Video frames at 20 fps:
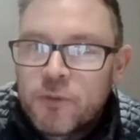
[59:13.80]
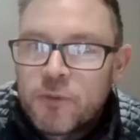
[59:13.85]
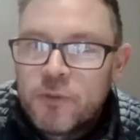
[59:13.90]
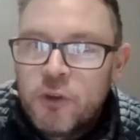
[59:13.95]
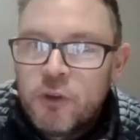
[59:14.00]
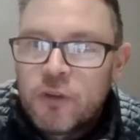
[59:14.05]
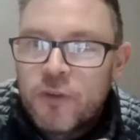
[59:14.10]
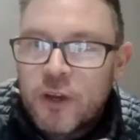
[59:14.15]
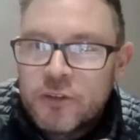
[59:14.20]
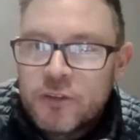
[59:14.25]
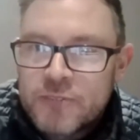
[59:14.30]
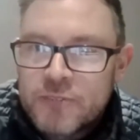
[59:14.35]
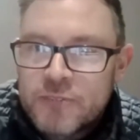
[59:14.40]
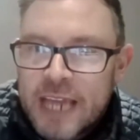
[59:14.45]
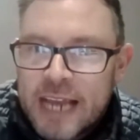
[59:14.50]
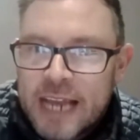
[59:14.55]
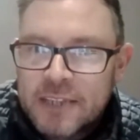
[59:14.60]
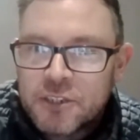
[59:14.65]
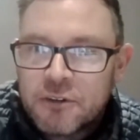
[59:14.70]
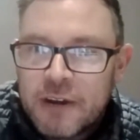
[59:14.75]
with universal
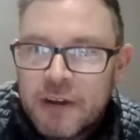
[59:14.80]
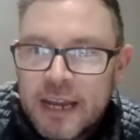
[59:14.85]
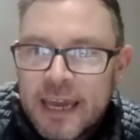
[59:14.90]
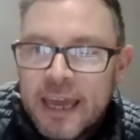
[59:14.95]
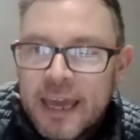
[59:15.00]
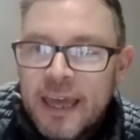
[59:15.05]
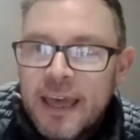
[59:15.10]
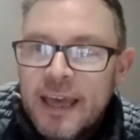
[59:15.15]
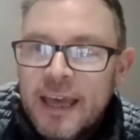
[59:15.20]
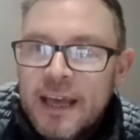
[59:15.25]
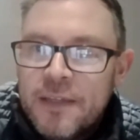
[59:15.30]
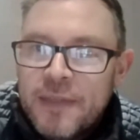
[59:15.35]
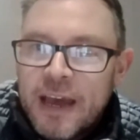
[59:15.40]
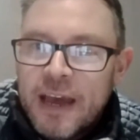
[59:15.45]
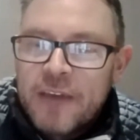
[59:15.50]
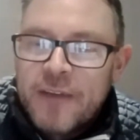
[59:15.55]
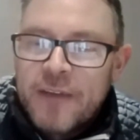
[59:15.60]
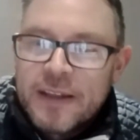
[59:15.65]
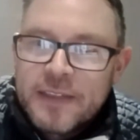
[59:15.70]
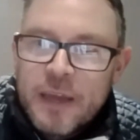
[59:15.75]
tax credit that
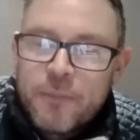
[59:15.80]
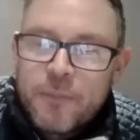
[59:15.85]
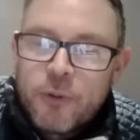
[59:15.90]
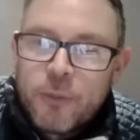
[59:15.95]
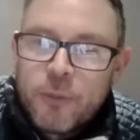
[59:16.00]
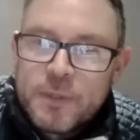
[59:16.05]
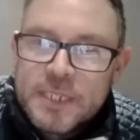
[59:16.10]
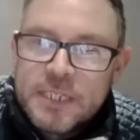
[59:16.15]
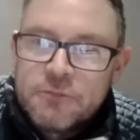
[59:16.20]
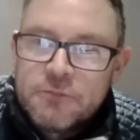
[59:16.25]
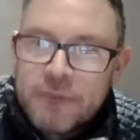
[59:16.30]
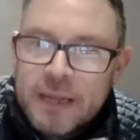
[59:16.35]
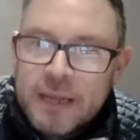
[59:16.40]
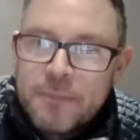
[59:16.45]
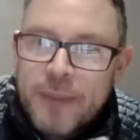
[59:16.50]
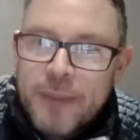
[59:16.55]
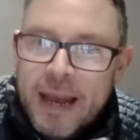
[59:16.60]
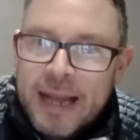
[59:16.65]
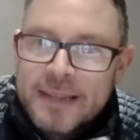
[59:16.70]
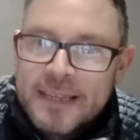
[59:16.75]
have had their properties
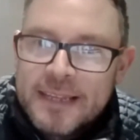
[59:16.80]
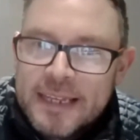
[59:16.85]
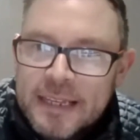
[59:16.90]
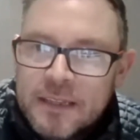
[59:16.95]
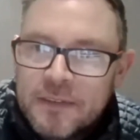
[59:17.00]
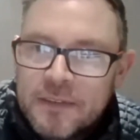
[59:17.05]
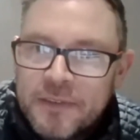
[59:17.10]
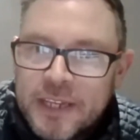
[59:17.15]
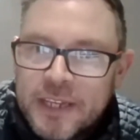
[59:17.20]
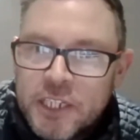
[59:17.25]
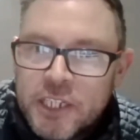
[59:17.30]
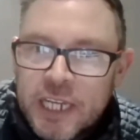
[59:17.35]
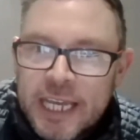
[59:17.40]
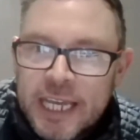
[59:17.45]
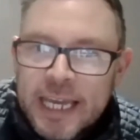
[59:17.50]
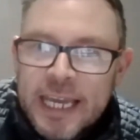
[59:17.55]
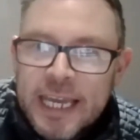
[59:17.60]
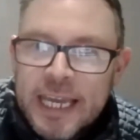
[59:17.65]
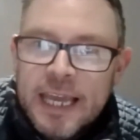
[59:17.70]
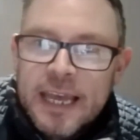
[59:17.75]
rebanded
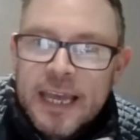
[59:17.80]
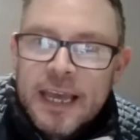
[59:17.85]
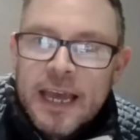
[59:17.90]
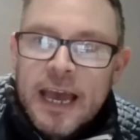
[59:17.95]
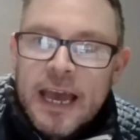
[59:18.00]
individually.